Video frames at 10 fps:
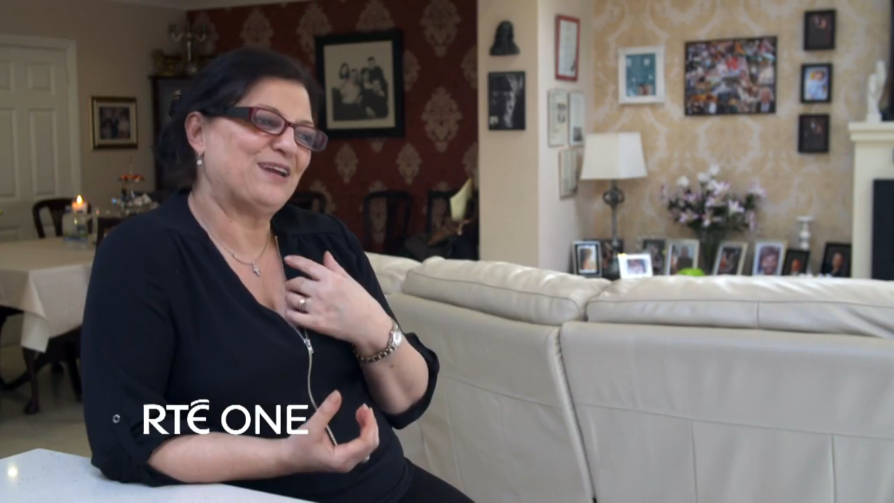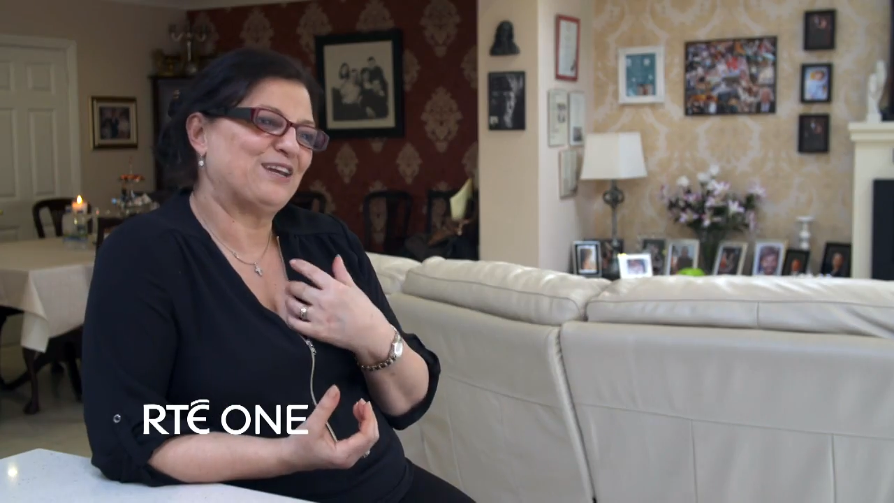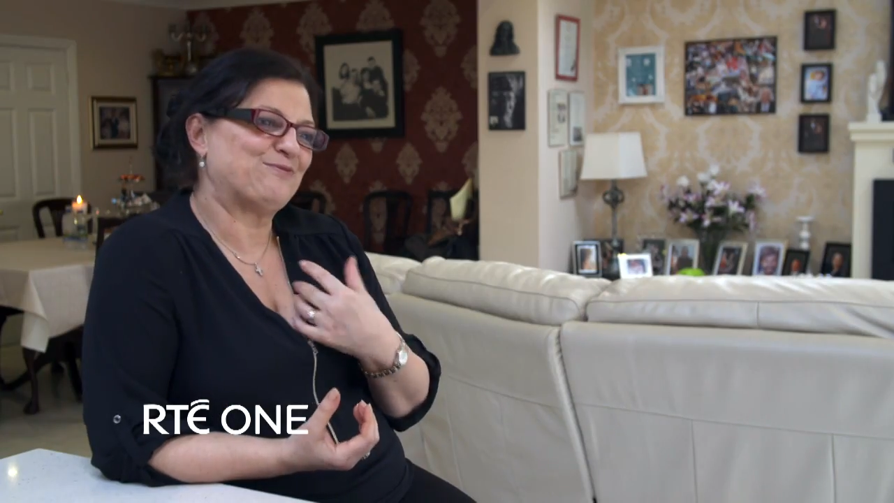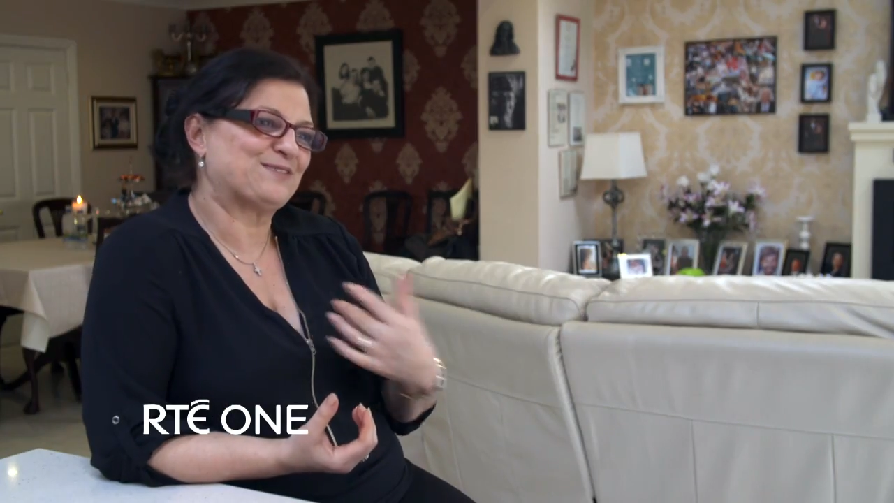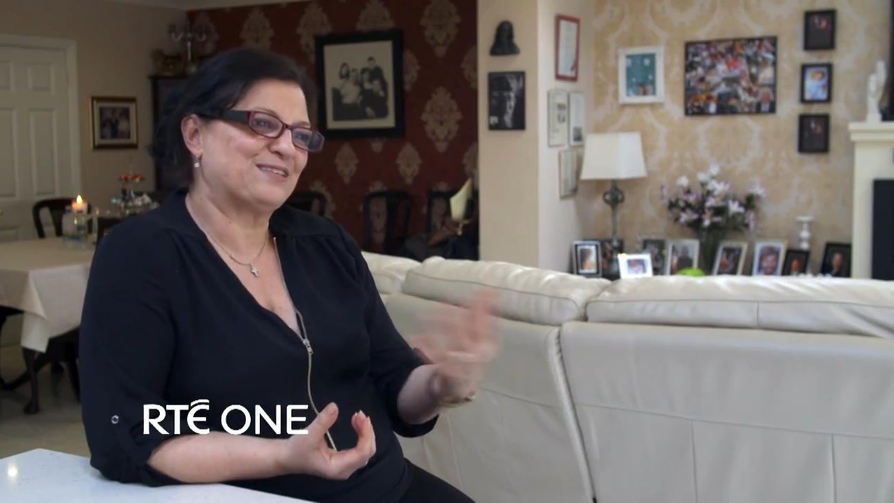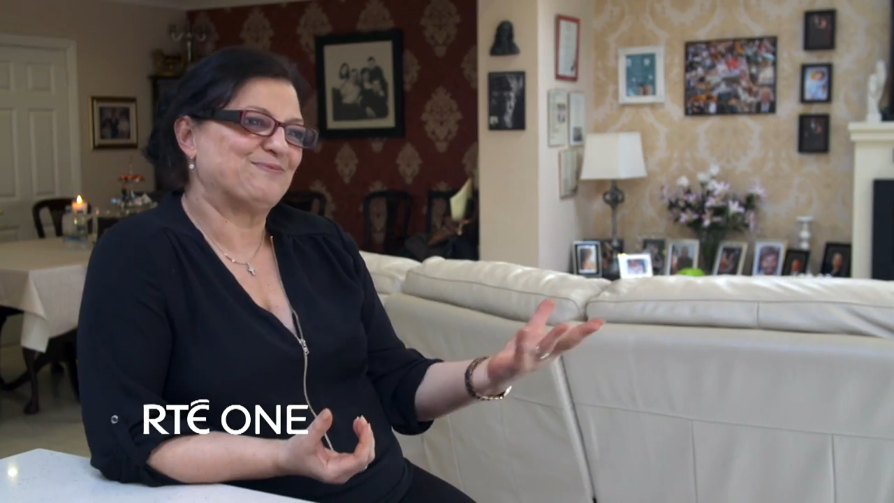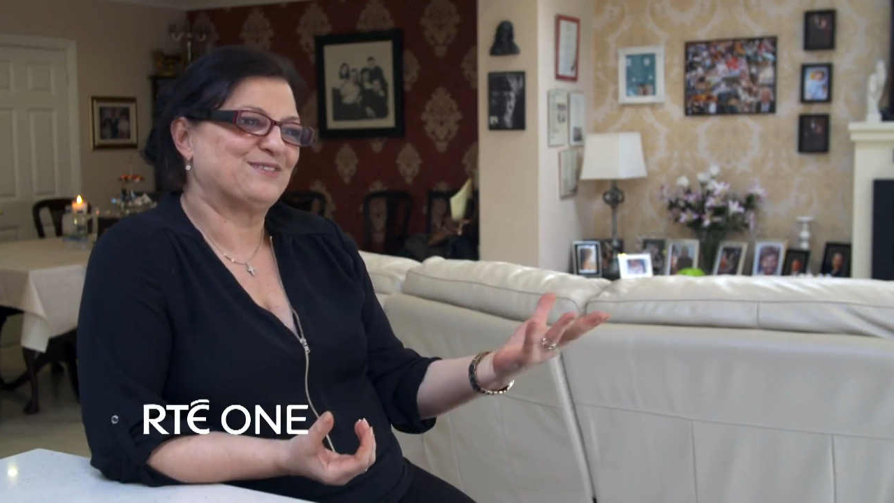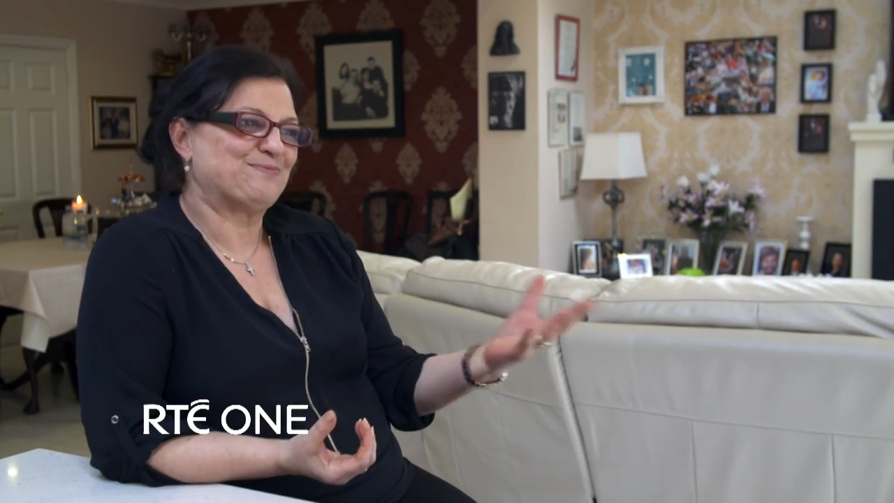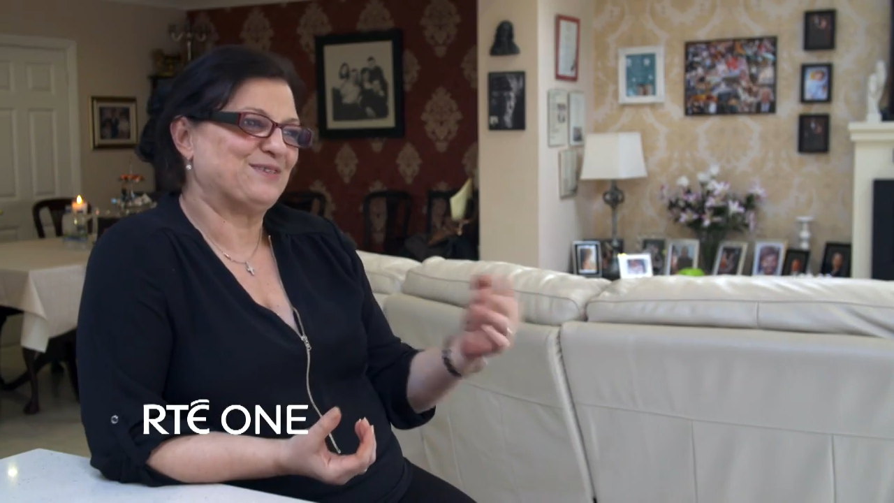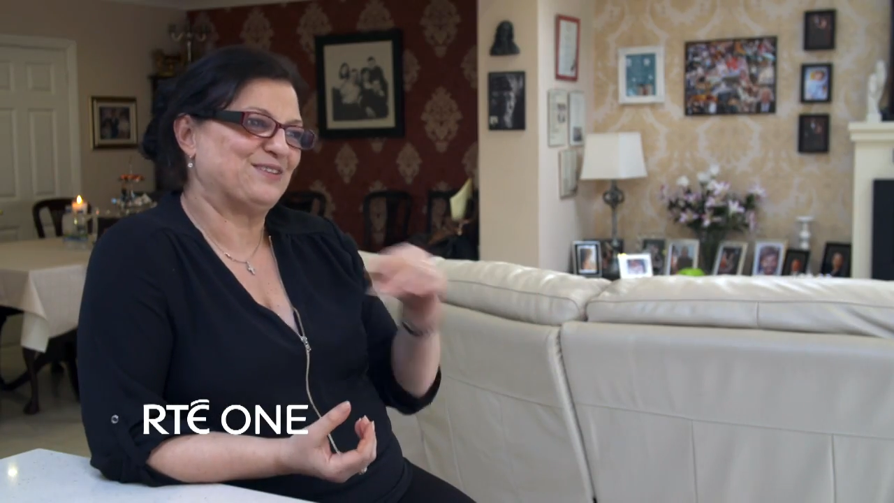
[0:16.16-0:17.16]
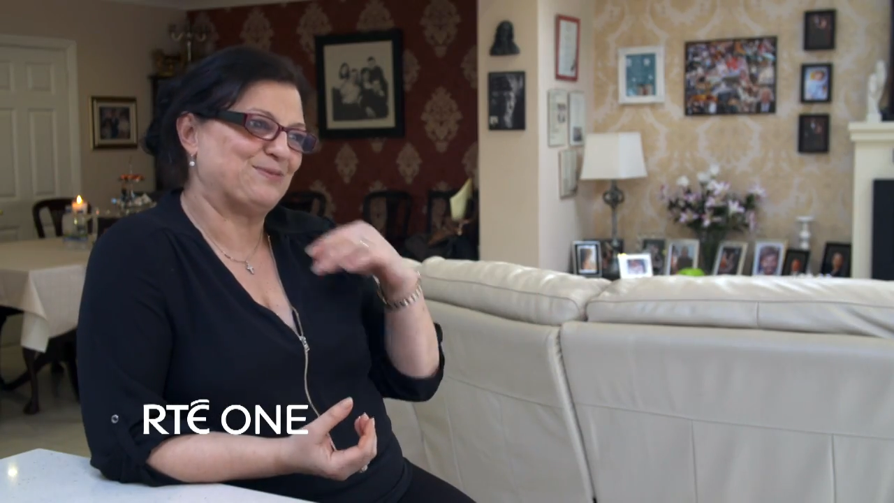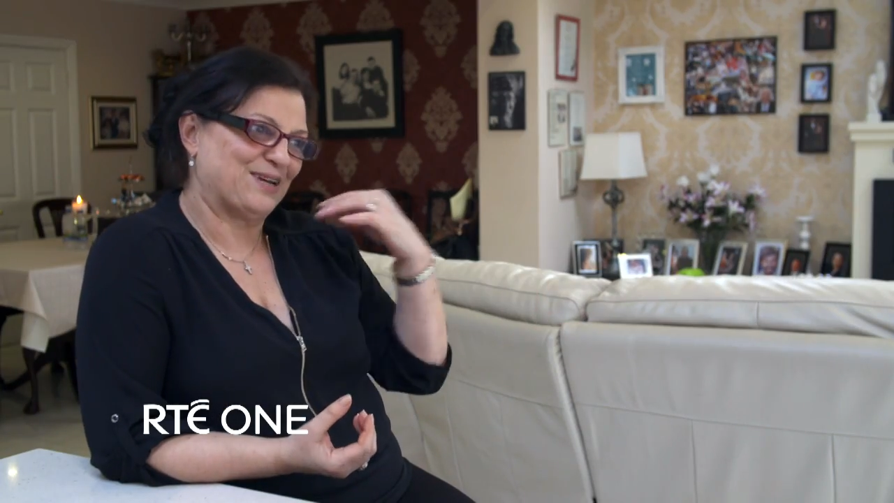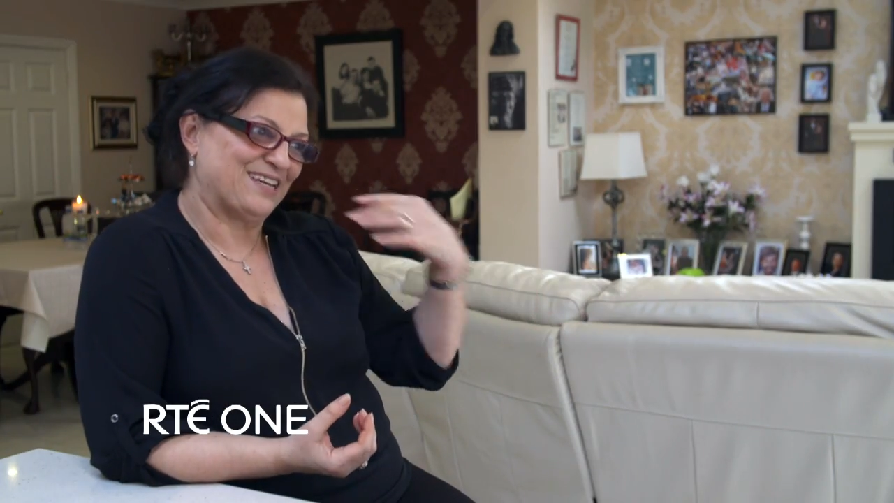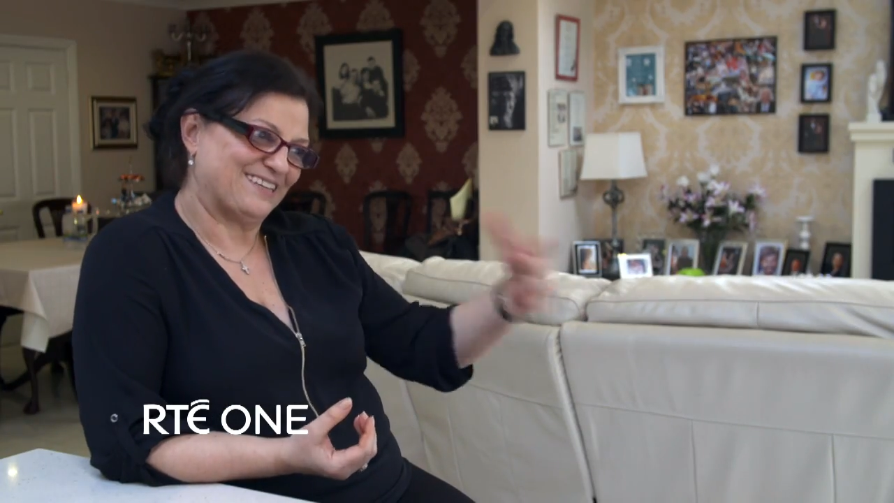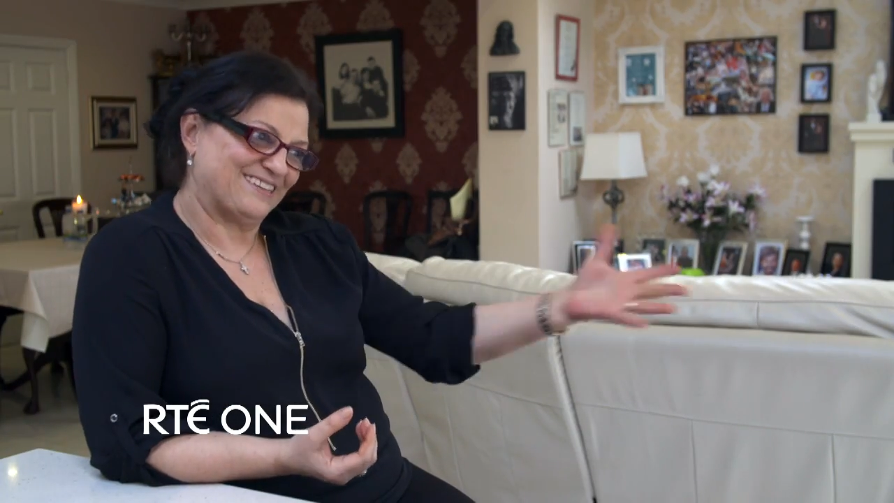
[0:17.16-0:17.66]
My life was given to me the
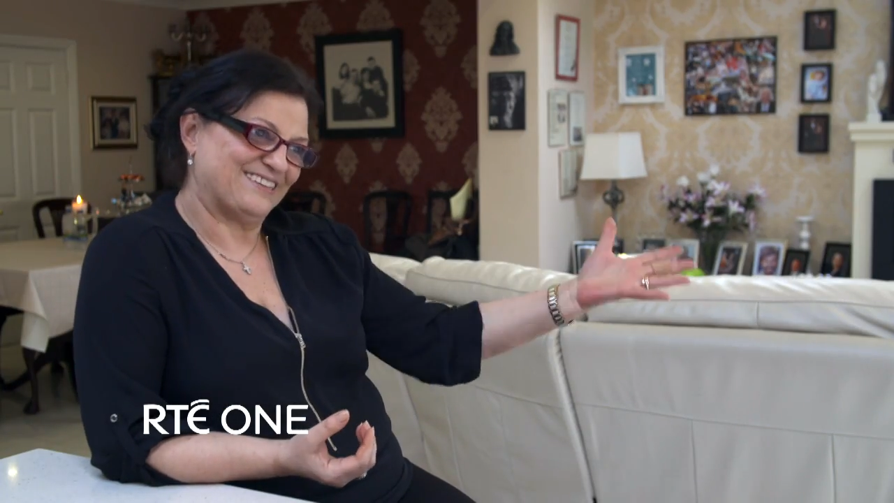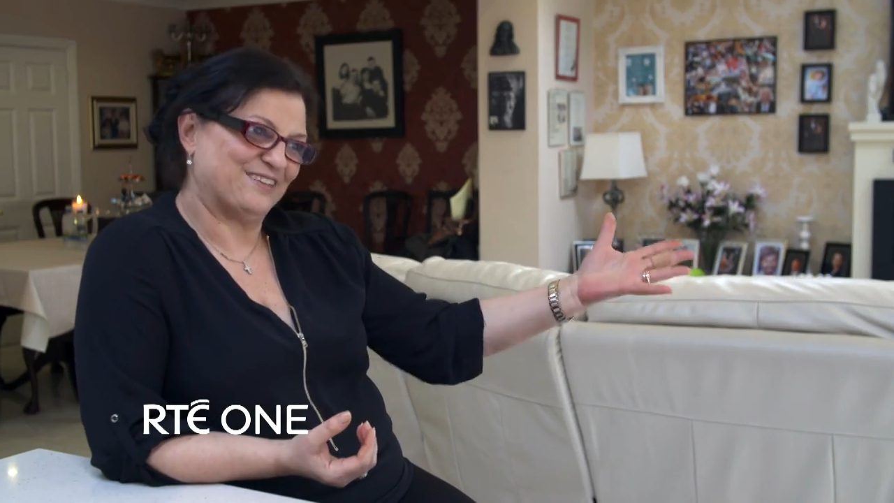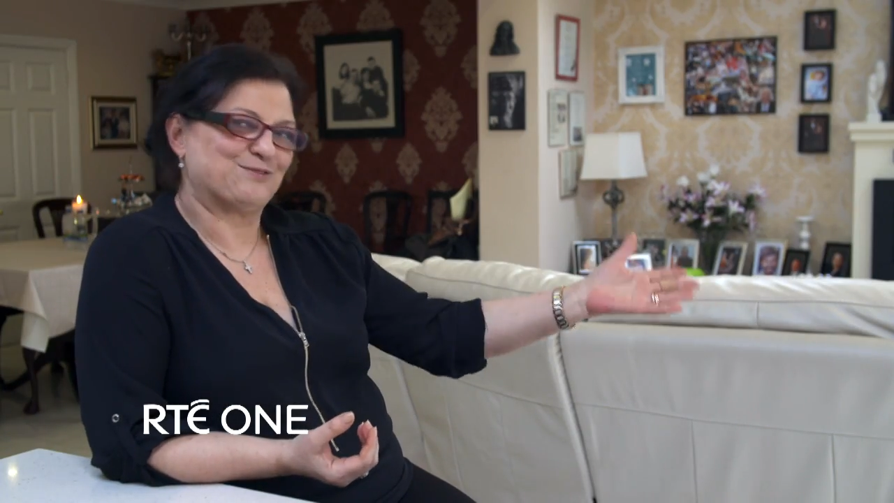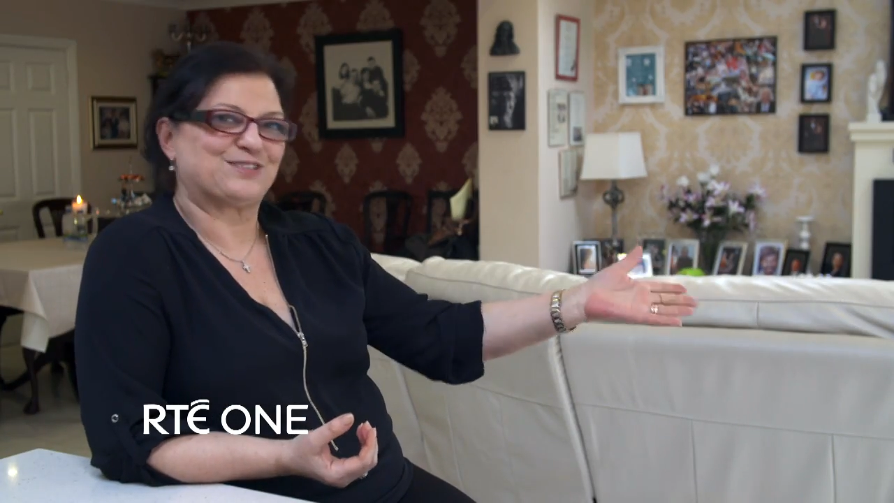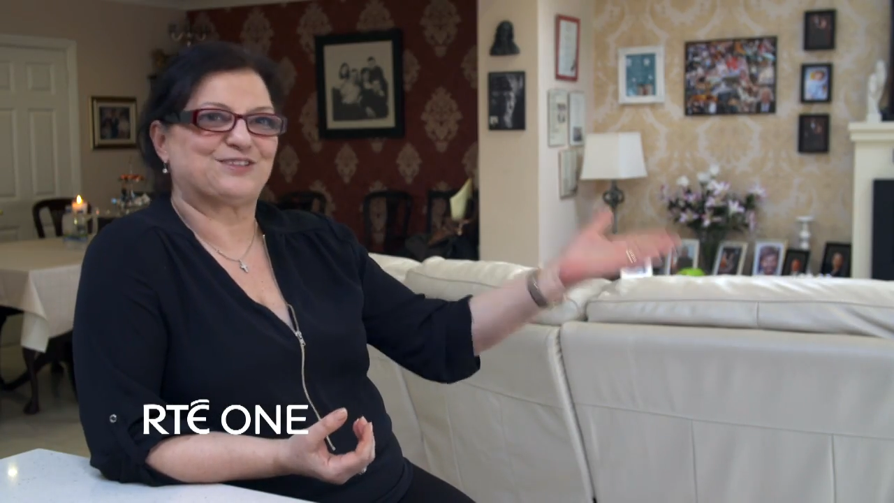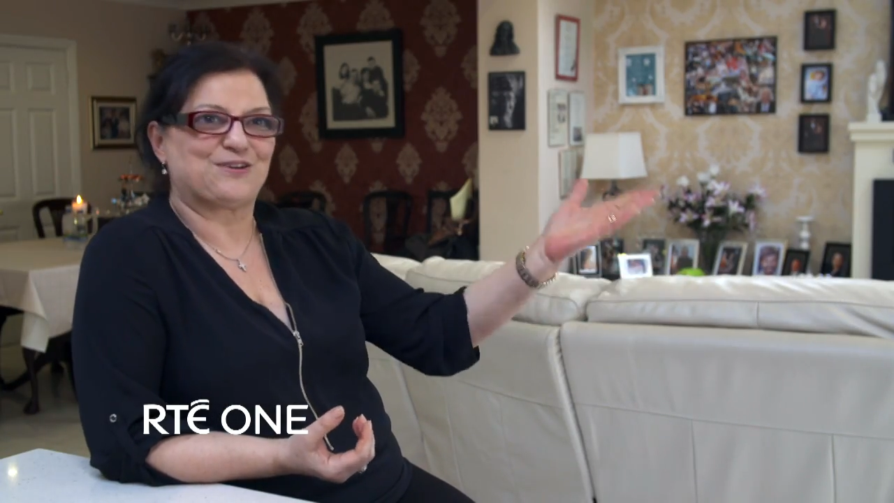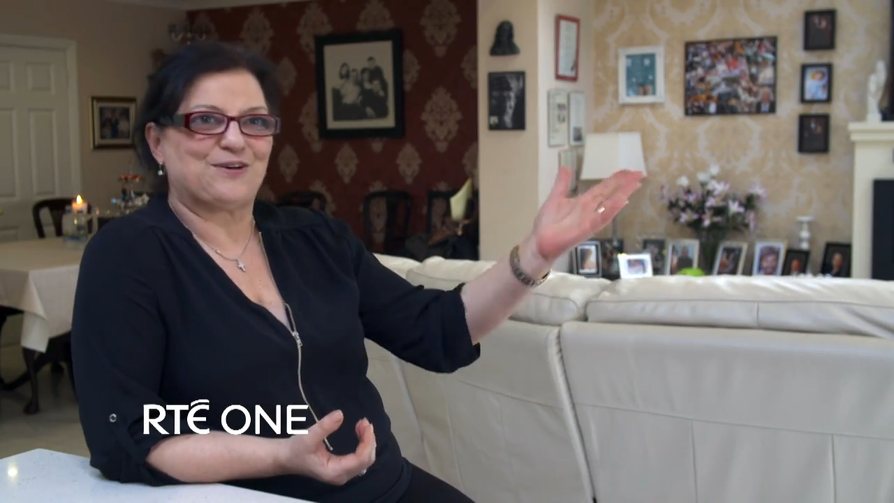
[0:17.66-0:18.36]
way it was to